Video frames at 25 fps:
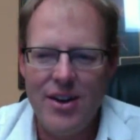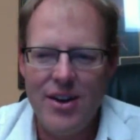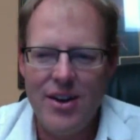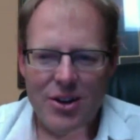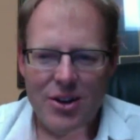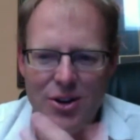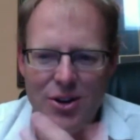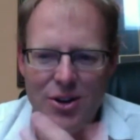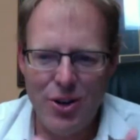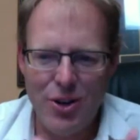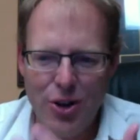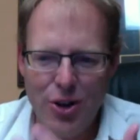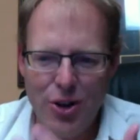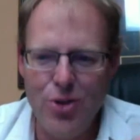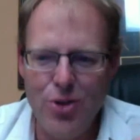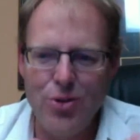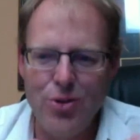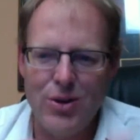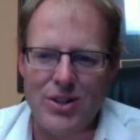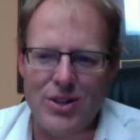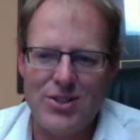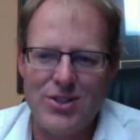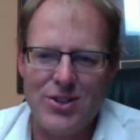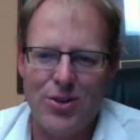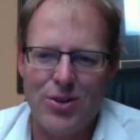clue
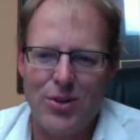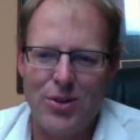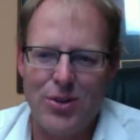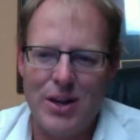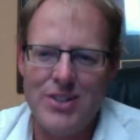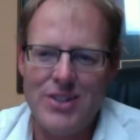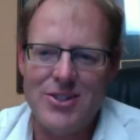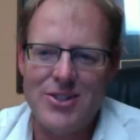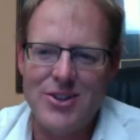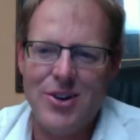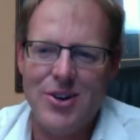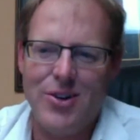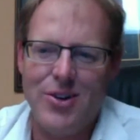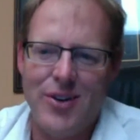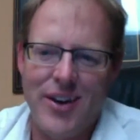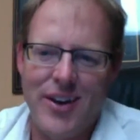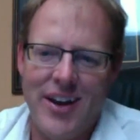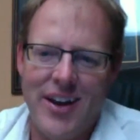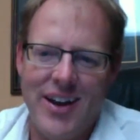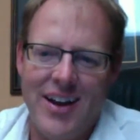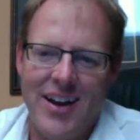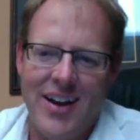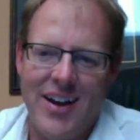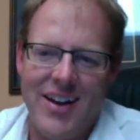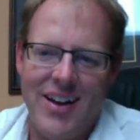as to what's going on.